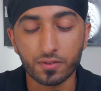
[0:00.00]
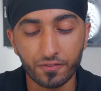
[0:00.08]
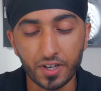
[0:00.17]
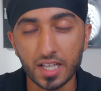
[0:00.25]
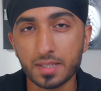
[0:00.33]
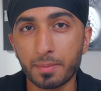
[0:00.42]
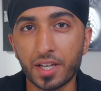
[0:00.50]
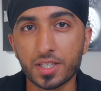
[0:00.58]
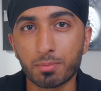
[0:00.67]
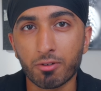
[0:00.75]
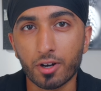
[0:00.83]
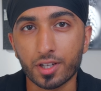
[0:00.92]
first major
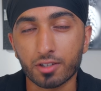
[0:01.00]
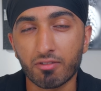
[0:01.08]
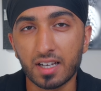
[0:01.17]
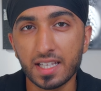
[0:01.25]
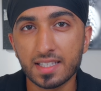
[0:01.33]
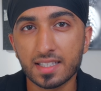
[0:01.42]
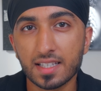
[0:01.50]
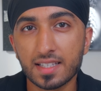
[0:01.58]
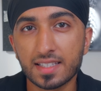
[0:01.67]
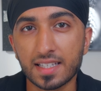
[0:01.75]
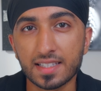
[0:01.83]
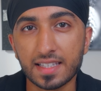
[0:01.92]
product release
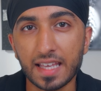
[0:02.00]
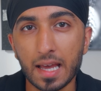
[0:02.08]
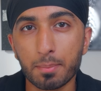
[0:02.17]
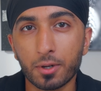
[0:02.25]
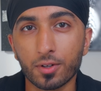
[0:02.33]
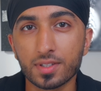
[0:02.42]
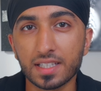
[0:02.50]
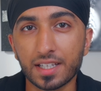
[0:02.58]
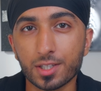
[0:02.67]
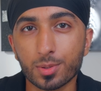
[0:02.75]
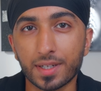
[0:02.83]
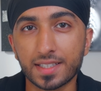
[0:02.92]
since the AirPods in
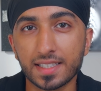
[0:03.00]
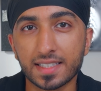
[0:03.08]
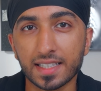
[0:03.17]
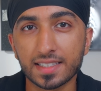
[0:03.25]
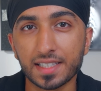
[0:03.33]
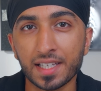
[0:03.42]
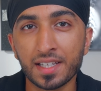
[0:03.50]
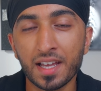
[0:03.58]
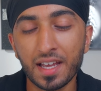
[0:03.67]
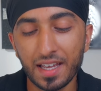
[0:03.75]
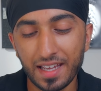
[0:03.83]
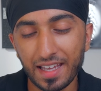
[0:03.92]
2016,
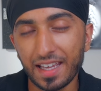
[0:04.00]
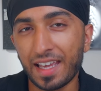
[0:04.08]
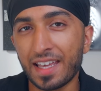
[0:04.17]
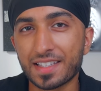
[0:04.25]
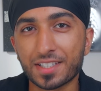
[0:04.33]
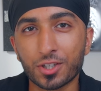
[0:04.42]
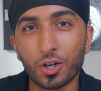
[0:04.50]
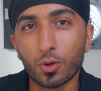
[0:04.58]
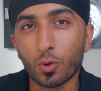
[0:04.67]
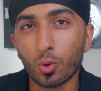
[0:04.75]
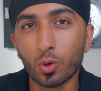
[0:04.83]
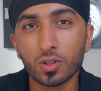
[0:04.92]
it's got
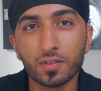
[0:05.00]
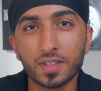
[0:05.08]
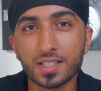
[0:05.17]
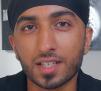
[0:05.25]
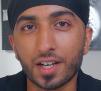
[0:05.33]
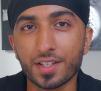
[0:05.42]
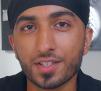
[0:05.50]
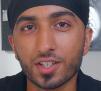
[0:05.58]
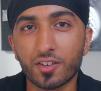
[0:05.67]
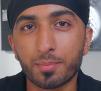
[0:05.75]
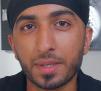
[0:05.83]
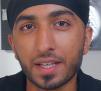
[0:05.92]
all of the signs
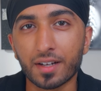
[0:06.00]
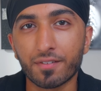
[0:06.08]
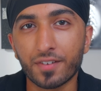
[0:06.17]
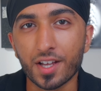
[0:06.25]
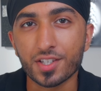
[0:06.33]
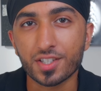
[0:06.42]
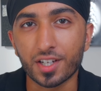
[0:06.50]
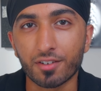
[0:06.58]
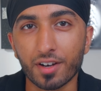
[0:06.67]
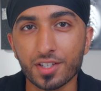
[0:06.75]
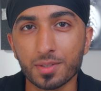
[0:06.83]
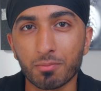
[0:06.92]
of being a first
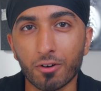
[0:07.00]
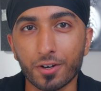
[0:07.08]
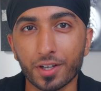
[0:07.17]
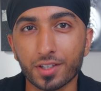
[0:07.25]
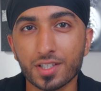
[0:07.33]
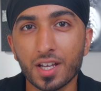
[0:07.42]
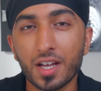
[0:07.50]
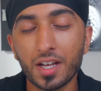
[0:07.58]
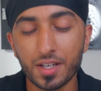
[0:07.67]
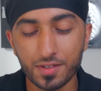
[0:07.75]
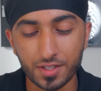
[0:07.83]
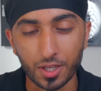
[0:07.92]
generation product.
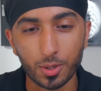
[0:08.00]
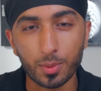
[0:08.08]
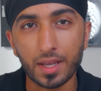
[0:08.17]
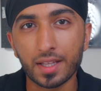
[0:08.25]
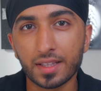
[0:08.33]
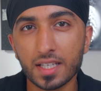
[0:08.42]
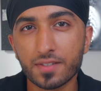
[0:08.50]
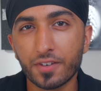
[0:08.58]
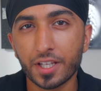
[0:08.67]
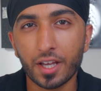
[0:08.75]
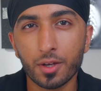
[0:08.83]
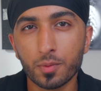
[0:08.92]
So in this
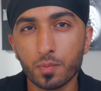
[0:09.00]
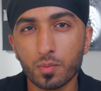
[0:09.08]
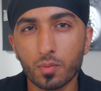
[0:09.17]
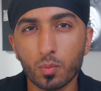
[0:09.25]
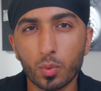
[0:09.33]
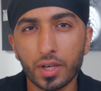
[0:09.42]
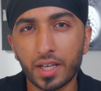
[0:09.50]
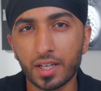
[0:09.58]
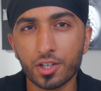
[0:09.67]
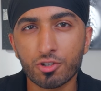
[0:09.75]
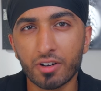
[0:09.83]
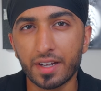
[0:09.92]
video, we're going to
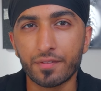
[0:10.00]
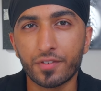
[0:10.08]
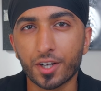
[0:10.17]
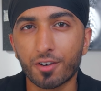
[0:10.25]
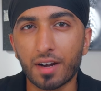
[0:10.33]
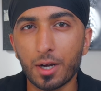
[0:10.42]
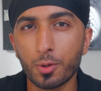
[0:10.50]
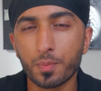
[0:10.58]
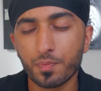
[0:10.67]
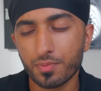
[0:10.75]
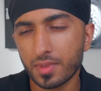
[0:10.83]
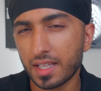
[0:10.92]
try and figure out,
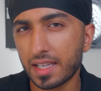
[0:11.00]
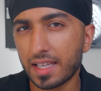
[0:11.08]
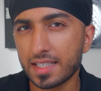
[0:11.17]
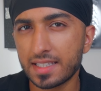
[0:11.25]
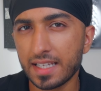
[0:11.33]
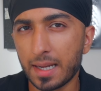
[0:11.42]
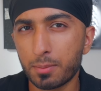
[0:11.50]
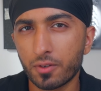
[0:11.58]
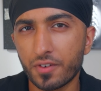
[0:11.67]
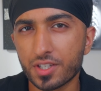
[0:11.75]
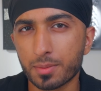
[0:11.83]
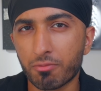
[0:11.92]
is the Apple
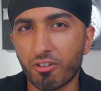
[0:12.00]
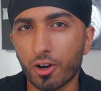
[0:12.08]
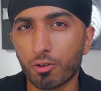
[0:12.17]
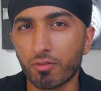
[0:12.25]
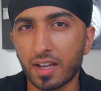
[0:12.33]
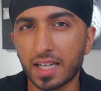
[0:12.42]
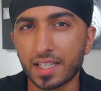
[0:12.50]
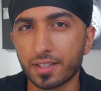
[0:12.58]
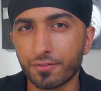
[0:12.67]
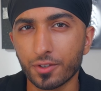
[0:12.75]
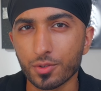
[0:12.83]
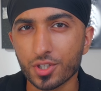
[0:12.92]
Vision Pro really the
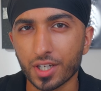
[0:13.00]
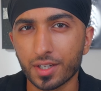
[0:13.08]
future?